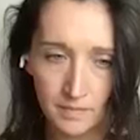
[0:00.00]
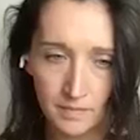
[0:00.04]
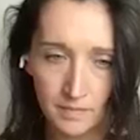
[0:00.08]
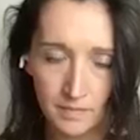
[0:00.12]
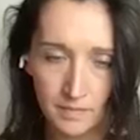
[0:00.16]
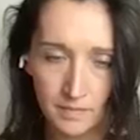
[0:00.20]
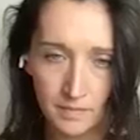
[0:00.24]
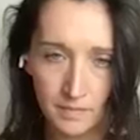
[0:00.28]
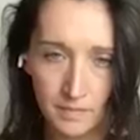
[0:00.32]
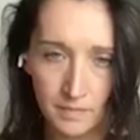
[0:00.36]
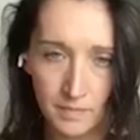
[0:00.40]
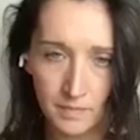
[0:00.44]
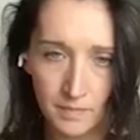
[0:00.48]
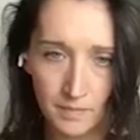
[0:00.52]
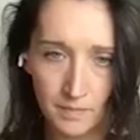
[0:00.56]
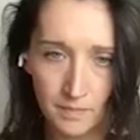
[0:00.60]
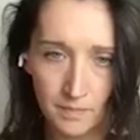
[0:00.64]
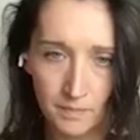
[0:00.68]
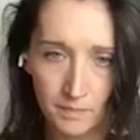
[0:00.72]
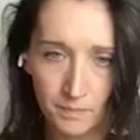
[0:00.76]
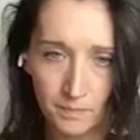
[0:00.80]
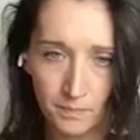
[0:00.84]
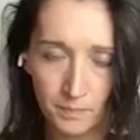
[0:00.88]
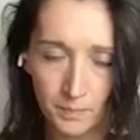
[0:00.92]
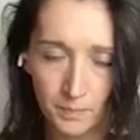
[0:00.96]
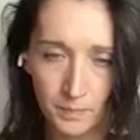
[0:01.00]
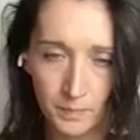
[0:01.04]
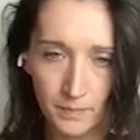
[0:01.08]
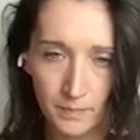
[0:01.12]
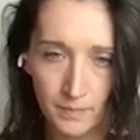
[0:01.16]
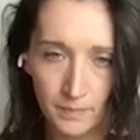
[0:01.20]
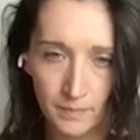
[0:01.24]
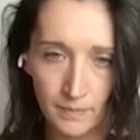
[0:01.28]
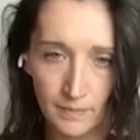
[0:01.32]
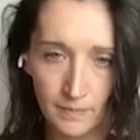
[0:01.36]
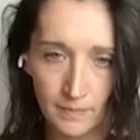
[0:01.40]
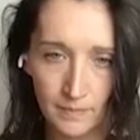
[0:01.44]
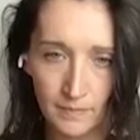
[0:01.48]

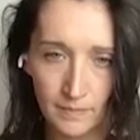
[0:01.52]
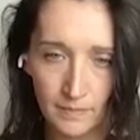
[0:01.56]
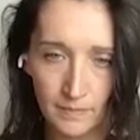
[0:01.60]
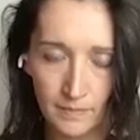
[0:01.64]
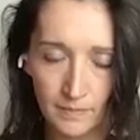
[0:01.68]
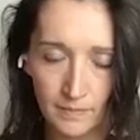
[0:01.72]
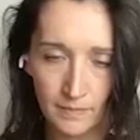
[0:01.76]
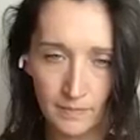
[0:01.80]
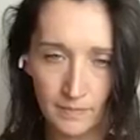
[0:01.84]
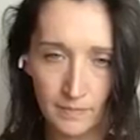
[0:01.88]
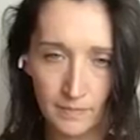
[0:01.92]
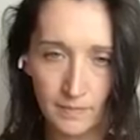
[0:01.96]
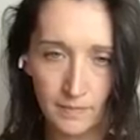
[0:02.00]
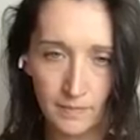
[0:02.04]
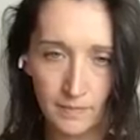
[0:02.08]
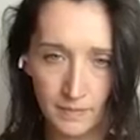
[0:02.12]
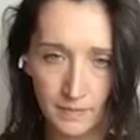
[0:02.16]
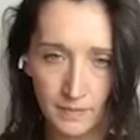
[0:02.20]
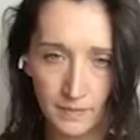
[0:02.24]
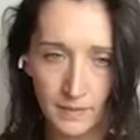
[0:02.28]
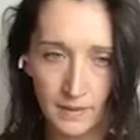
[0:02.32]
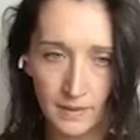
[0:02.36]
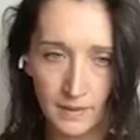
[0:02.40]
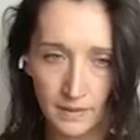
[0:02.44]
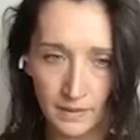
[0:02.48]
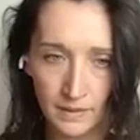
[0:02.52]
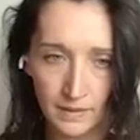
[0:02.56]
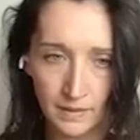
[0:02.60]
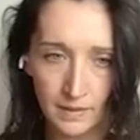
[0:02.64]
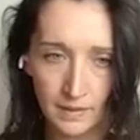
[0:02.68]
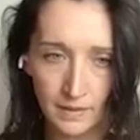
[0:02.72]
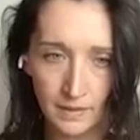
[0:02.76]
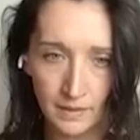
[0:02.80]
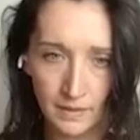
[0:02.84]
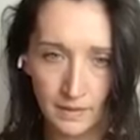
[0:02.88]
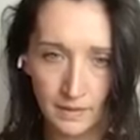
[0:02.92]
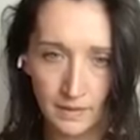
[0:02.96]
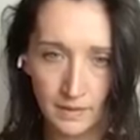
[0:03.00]

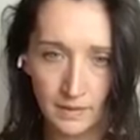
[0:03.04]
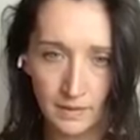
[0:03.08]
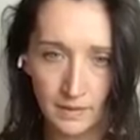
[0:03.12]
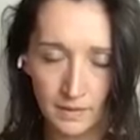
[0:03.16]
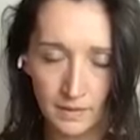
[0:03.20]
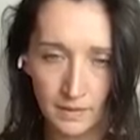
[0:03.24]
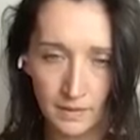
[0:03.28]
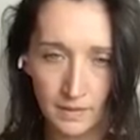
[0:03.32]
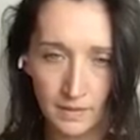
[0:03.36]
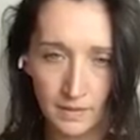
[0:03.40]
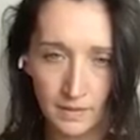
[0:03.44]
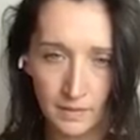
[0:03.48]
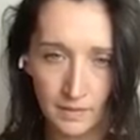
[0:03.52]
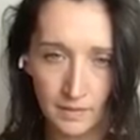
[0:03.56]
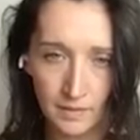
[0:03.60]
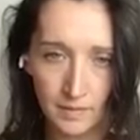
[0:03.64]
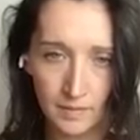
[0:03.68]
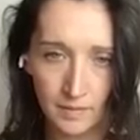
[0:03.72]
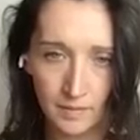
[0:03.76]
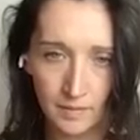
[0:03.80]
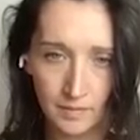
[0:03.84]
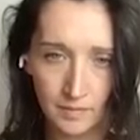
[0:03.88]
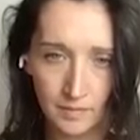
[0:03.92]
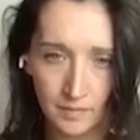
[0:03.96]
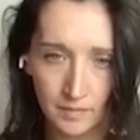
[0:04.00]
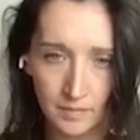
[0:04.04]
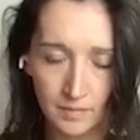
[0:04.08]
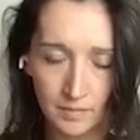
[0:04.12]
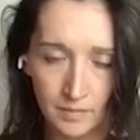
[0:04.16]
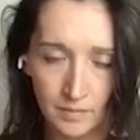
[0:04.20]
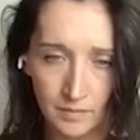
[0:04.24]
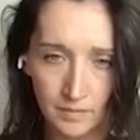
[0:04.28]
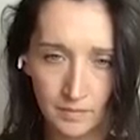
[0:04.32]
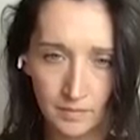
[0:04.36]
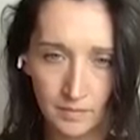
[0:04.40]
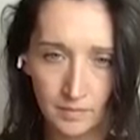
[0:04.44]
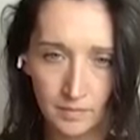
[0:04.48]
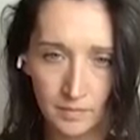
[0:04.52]

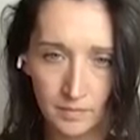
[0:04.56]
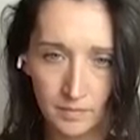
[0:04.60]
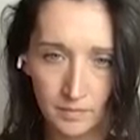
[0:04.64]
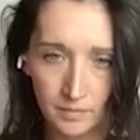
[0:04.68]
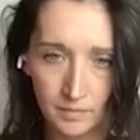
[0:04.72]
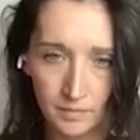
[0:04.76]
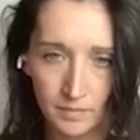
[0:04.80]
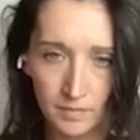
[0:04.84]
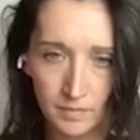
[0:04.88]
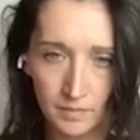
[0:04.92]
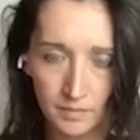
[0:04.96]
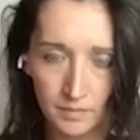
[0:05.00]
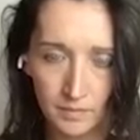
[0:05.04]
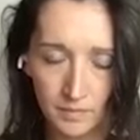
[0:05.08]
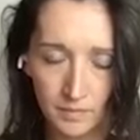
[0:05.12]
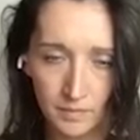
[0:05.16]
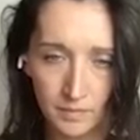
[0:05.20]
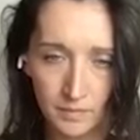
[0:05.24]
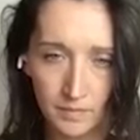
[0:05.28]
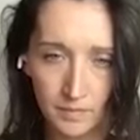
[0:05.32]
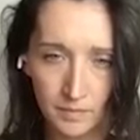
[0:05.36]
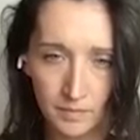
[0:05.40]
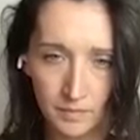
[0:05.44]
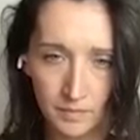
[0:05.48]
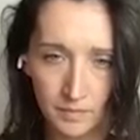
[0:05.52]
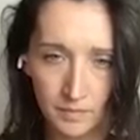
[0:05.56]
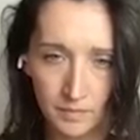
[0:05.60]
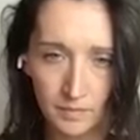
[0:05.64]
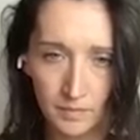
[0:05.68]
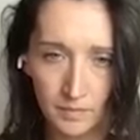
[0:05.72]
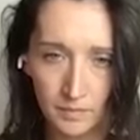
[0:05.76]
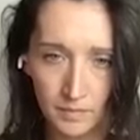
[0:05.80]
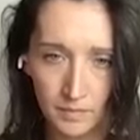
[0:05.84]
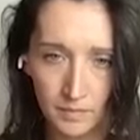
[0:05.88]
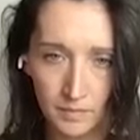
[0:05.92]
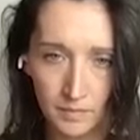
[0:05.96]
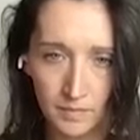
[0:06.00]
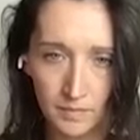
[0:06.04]

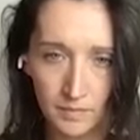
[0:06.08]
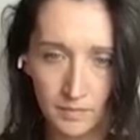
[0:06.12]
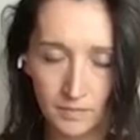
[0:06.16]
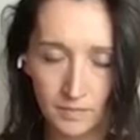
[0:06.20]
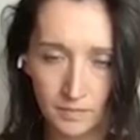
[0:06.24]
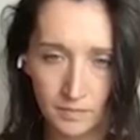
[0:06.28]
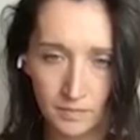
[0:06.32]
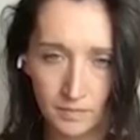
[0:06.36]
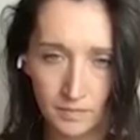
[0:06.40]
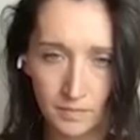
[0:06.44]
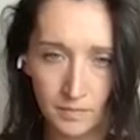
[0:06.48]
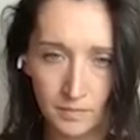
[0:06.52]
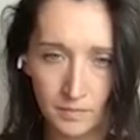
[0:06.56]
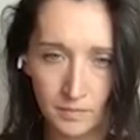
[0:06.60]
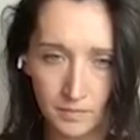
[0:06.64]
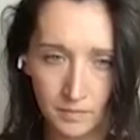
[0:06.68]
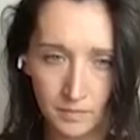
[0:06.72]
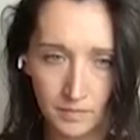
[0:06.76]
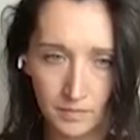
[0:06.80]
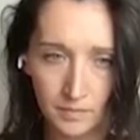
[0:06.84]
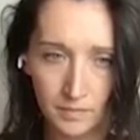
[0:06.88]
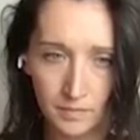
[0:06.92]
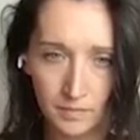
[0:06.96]
(not speaking)